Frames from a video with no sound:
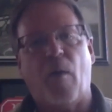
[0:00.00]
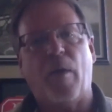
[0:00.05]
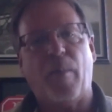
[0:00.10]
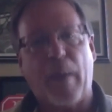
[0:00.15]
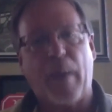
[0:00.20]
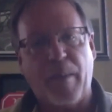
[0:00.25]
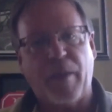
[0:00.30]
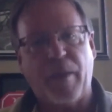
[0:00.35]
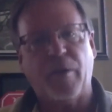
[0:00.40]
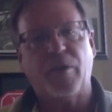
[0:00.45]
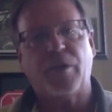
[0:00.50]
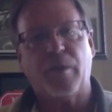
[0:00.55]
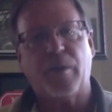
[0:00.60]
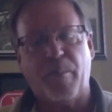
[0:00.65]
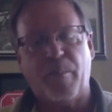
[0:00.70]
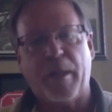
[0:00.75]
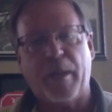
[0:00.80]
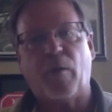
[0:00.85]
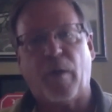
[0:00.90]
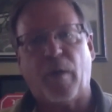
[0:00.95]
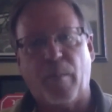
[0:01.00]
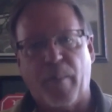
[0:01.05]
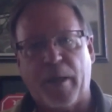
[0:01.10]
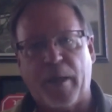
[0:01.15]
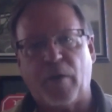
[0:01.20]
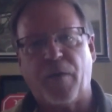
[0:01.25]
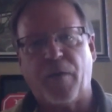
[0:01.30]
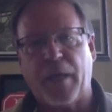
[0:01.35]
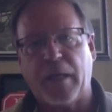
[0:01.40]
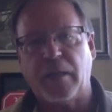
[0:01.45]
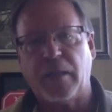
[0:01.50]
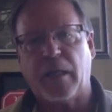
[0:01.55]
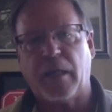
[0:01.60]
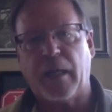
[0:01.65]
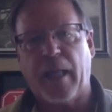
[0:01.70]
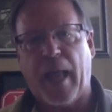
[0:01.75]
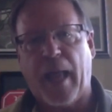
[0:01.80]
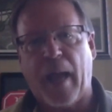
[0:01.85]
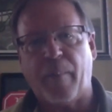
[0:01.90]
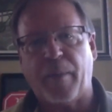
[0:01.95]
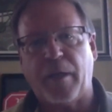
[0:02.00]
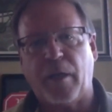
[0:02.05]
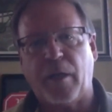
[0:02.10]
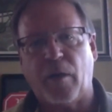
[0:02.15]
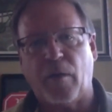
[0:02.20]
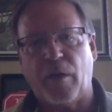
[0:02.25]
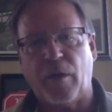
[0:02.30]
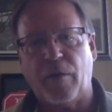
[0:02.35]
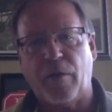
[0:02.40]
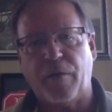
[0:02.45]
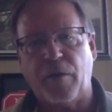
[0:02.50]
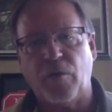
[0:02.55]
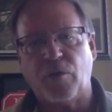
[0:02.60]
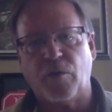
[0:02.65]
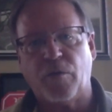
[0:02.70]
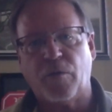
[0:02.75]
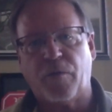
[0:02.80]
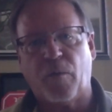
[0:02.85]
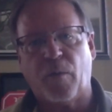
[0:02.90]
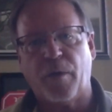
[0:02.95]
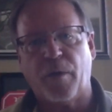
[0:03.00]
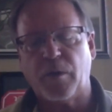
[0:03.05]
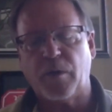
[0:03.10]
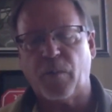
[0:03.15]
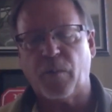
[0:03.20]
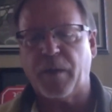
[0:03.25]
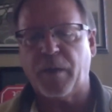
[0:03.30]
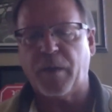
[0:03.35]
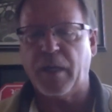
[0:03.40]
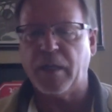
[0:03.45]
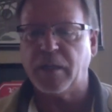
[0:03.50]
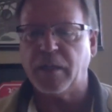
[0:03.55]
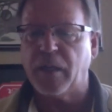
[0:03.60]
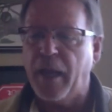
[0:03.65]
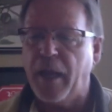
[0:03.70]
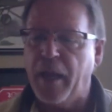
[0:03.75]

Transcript: and maybe there's some bigger and better things that can happen here in the future for us with this.